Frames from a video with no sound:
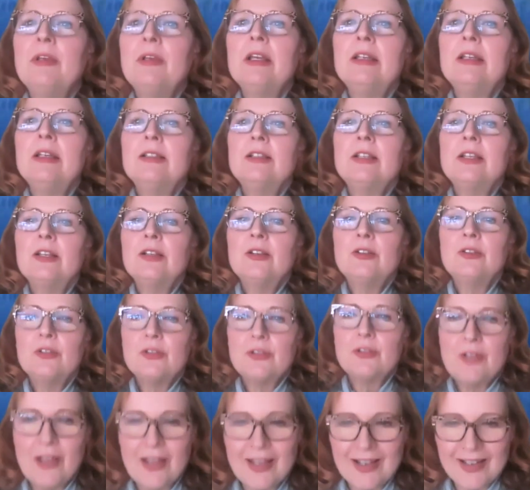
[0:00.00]
getting
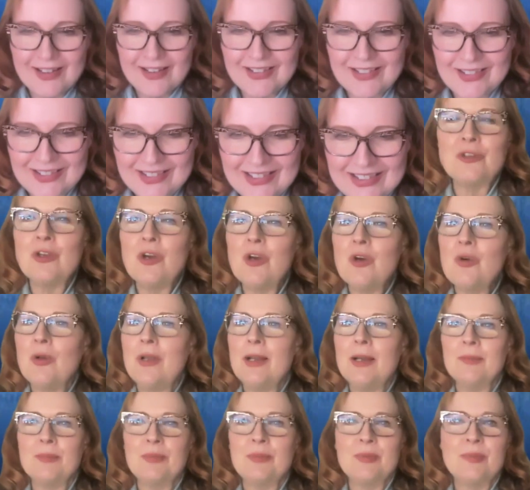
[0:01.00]
tingles. So
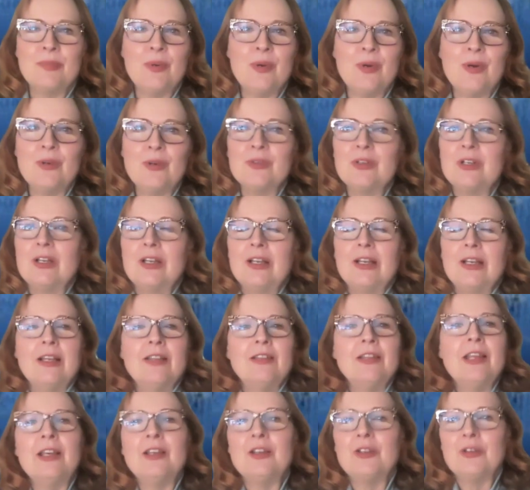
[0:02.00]
apropos.
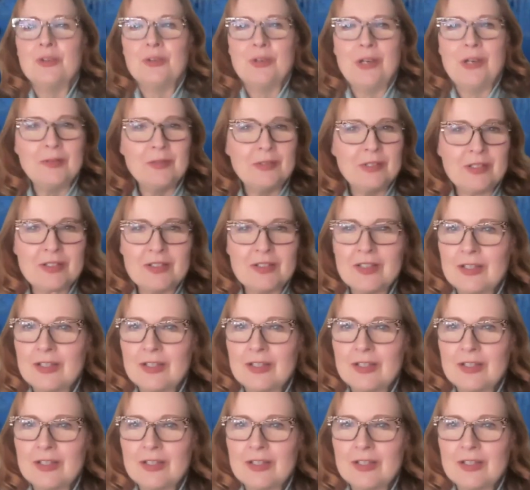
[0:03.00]
Thank you. I just,